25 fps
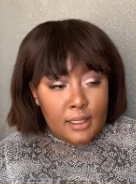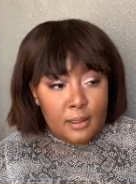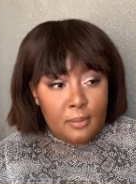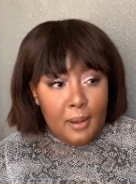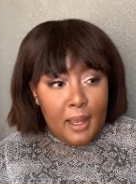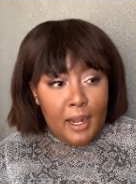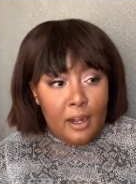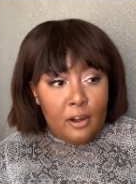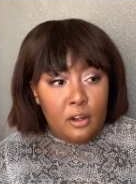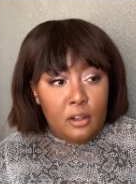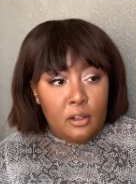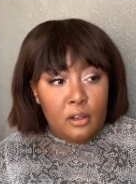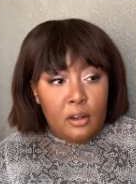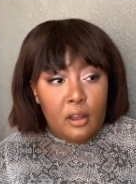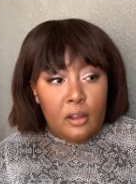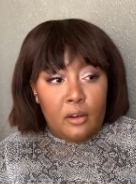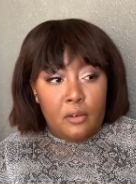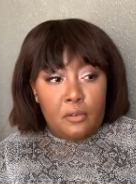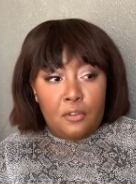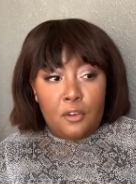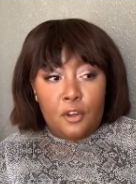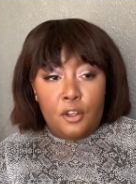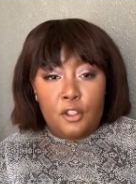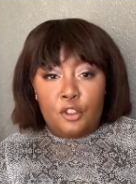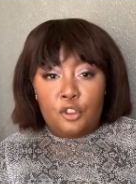spiraled out of
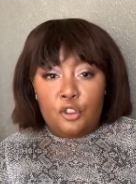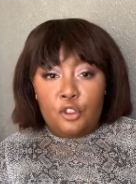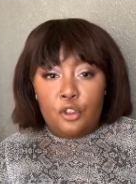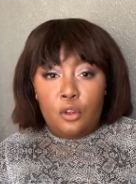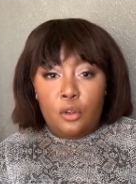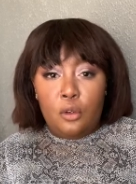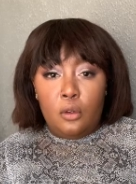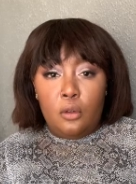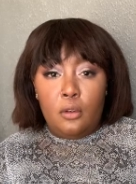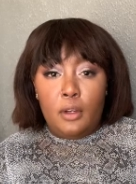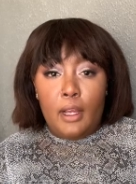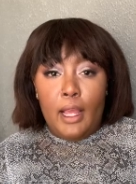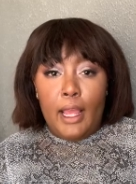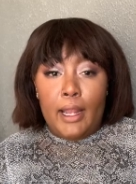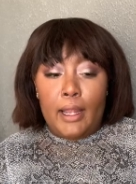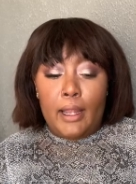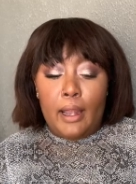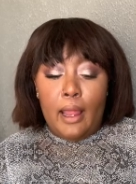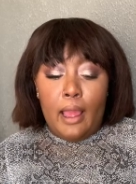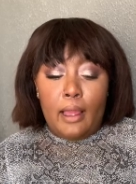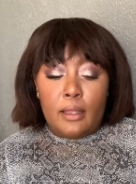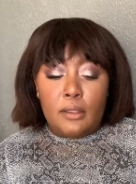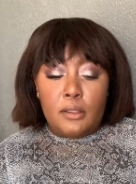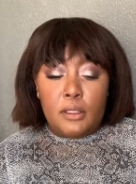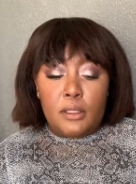control and
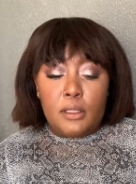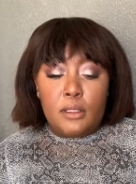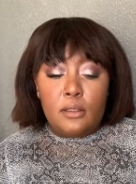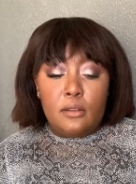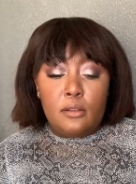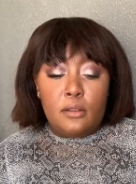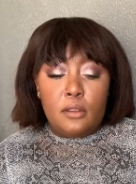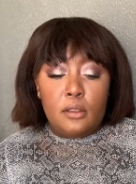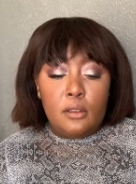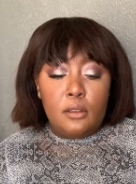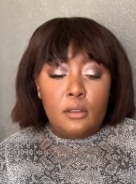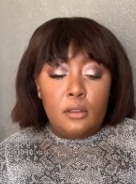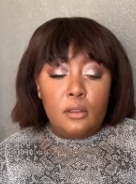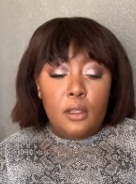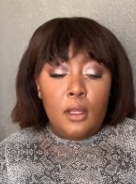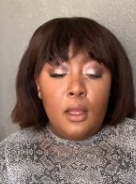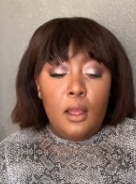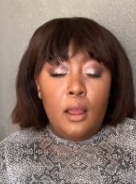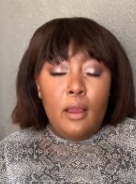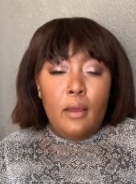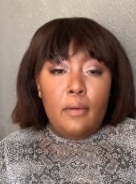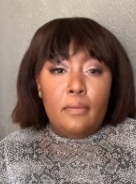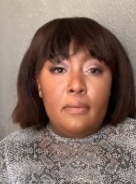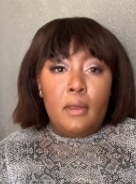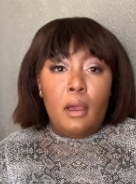i just
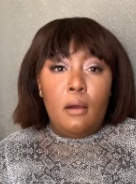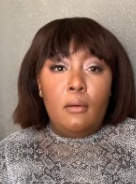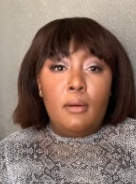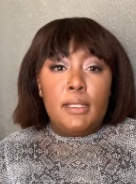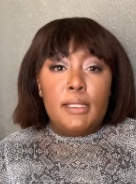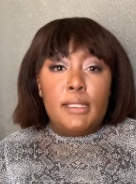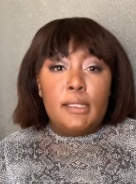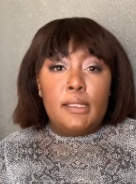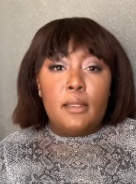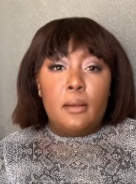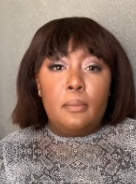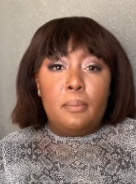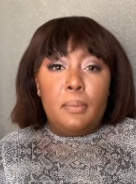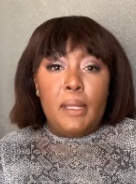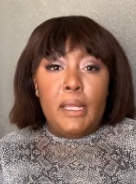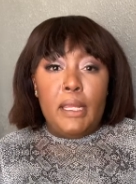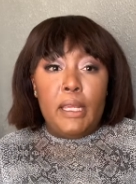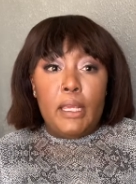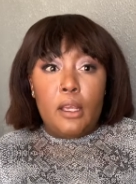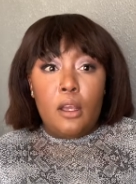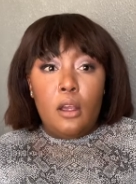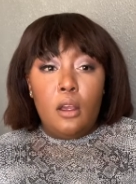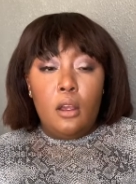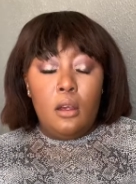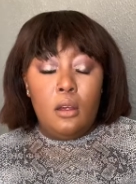that was the
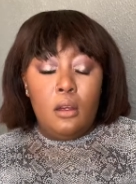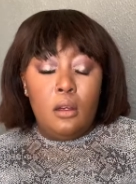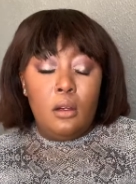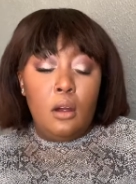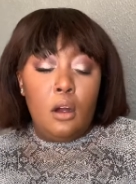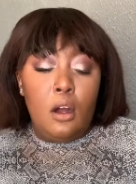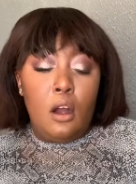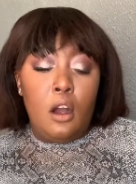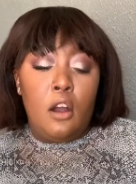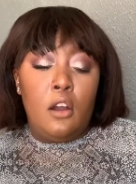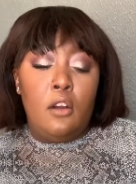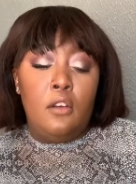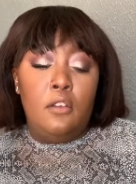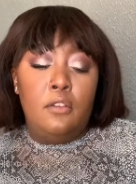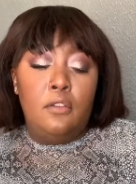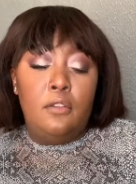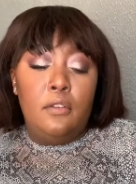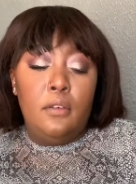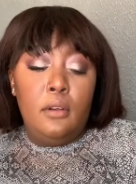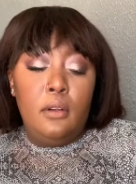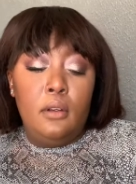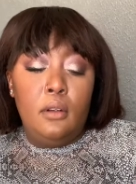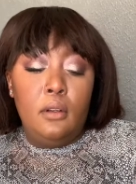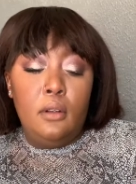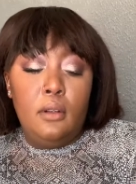peak of
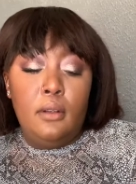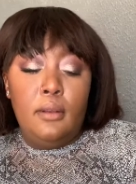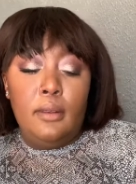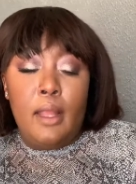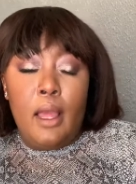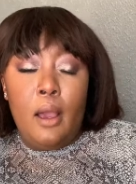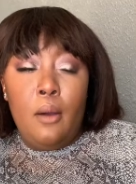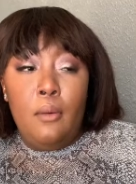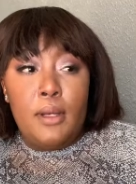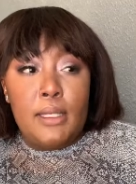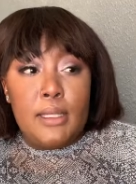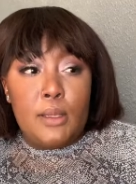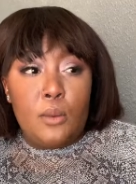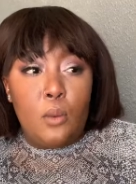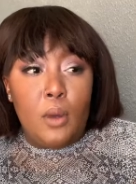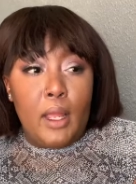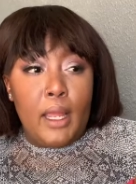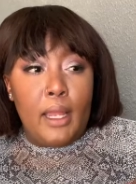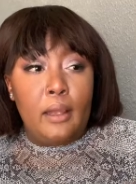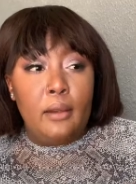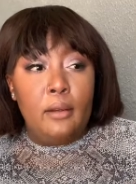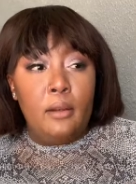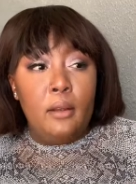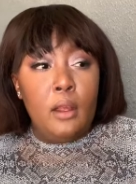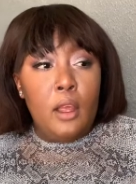that was
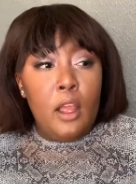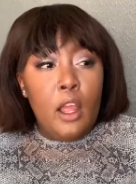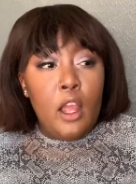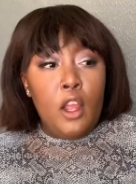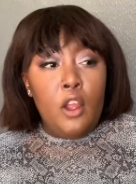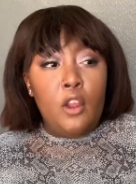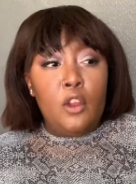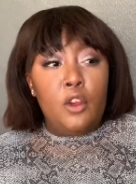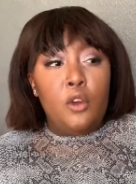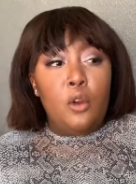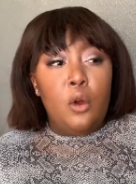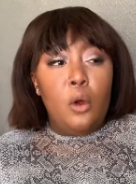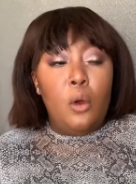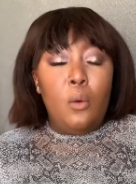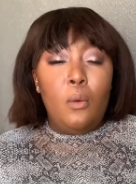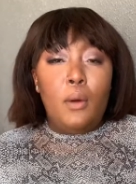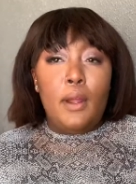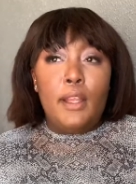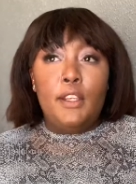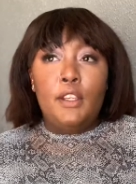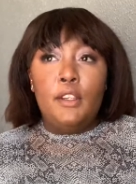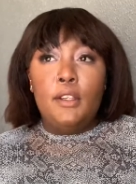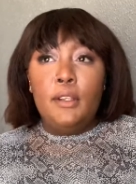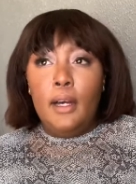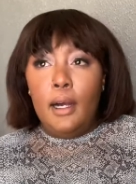when you know
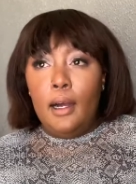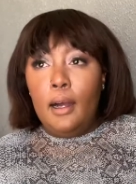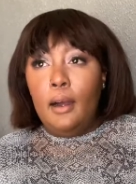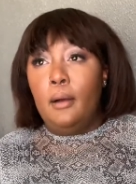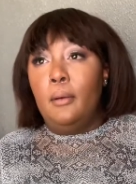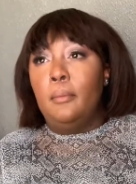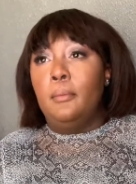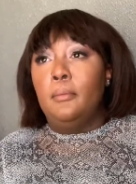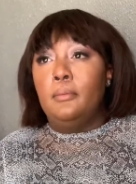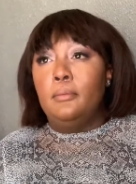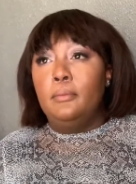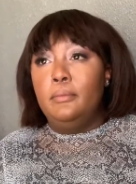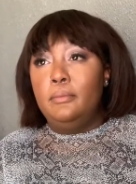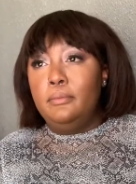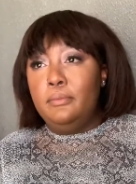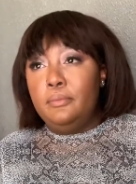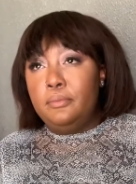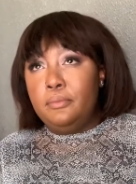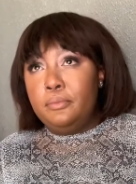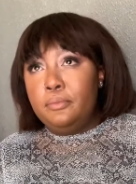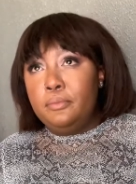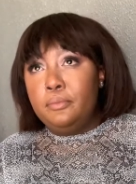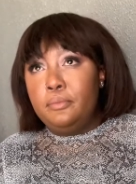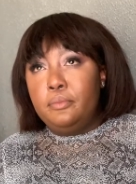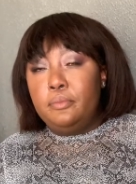when um
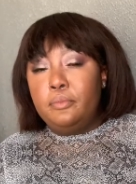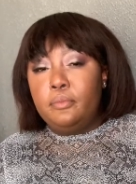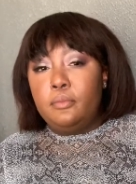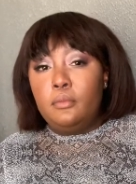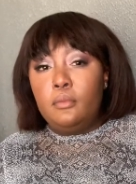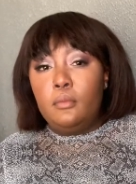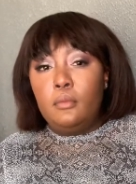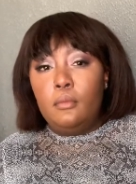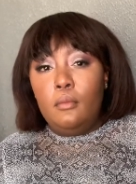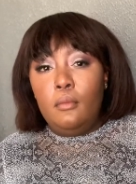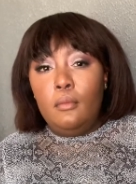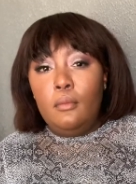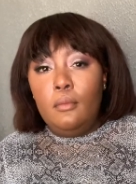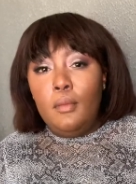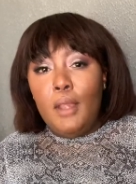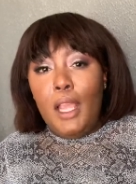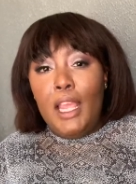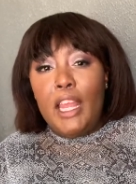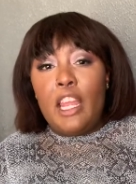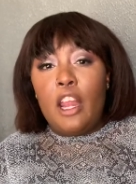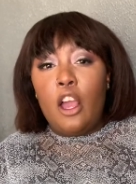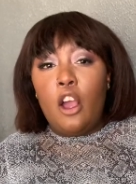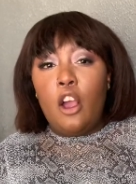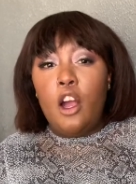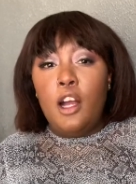in
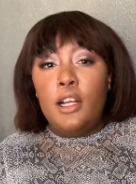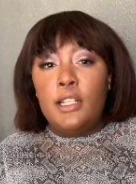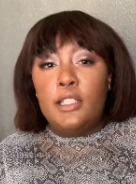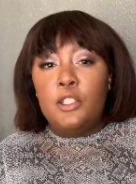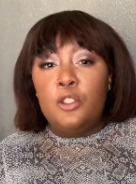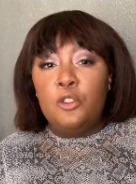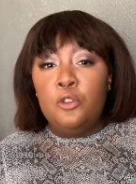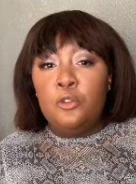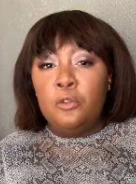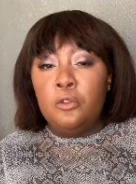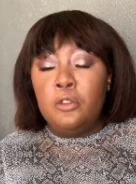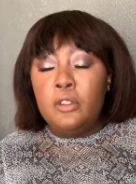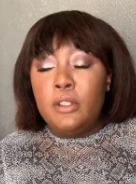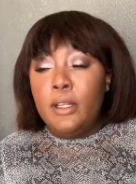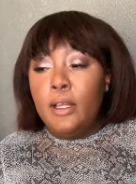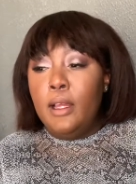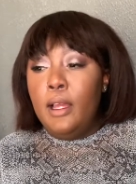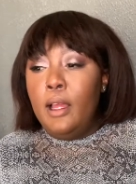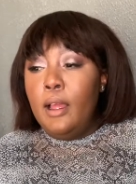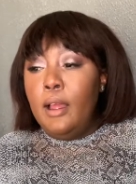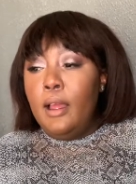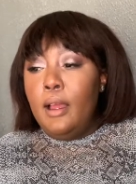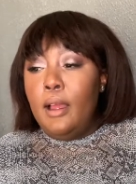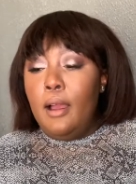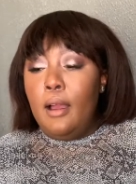a cartoon
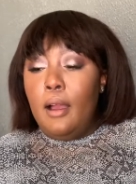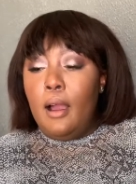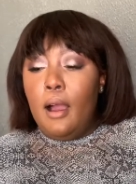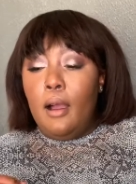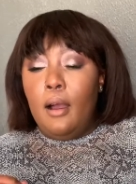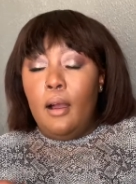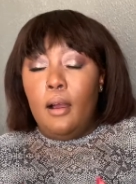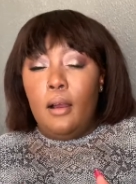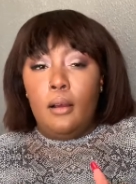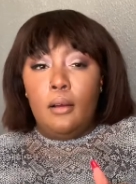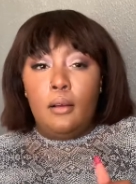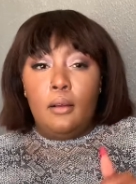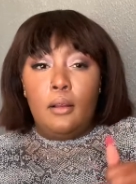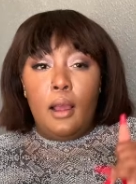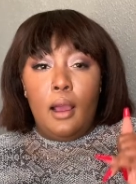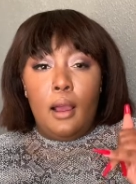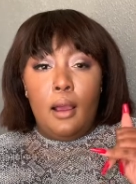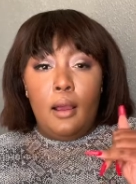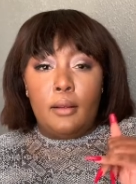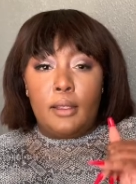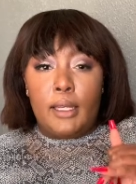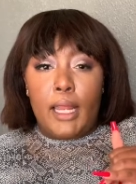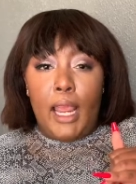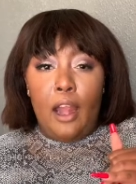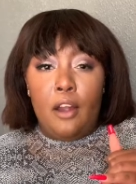uh, a
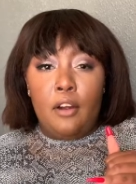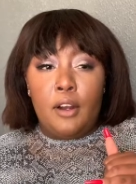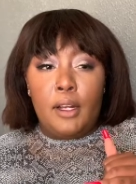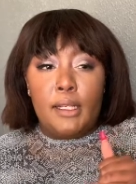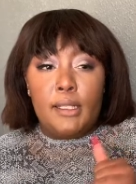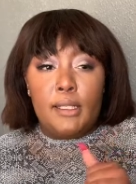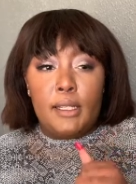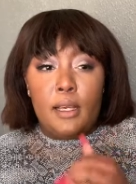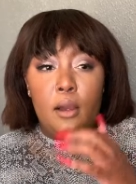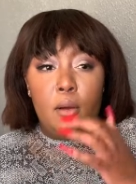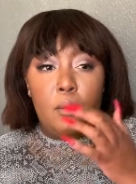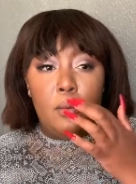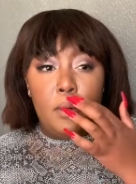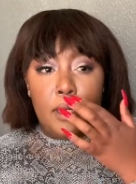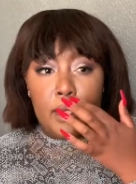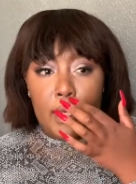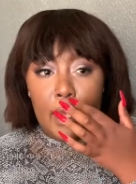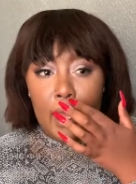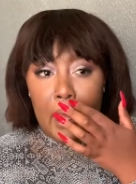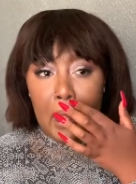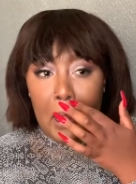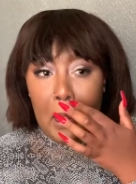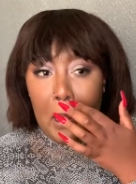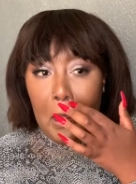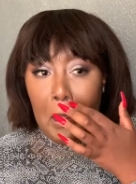character would
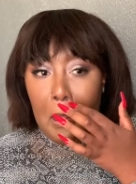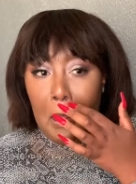like